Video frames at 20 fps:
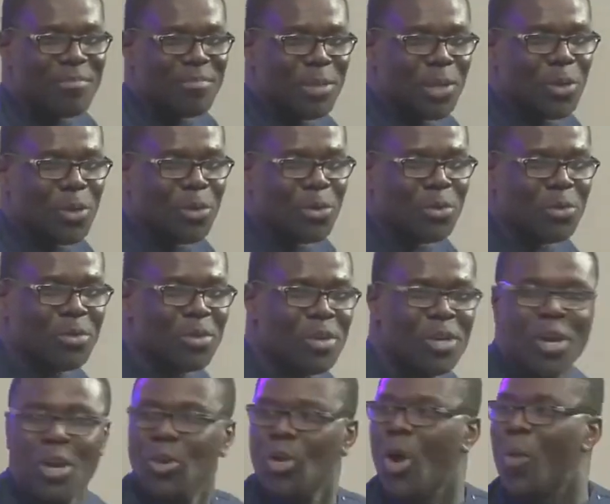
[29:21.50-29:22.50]
below.
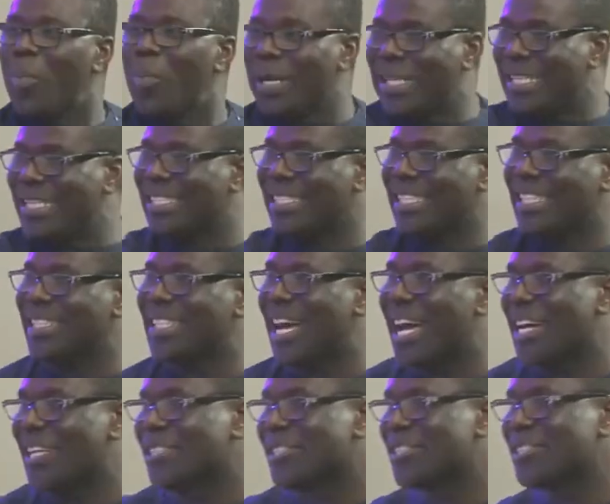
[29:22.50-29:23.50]
Nobody sees
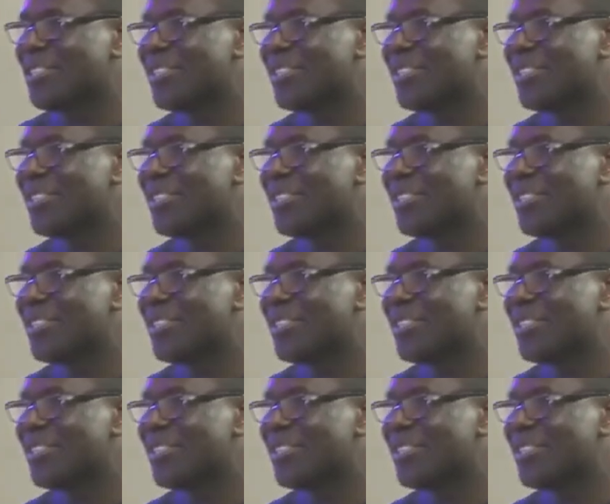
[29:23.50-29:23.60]
us.